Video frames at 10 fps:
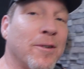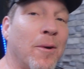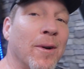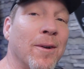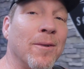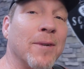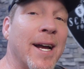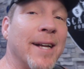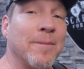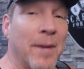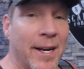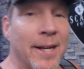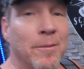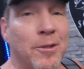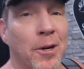going on, guys? My
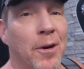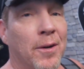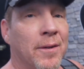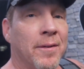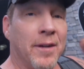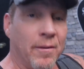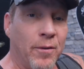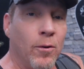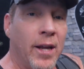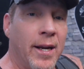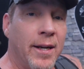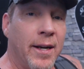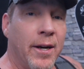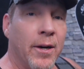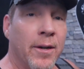name's Sean. If you landed
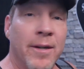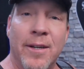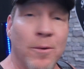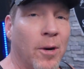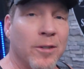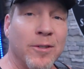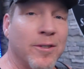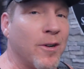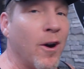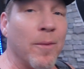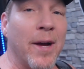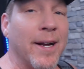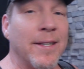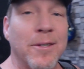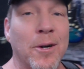here, you're watching Scar
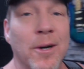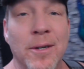My Guitar.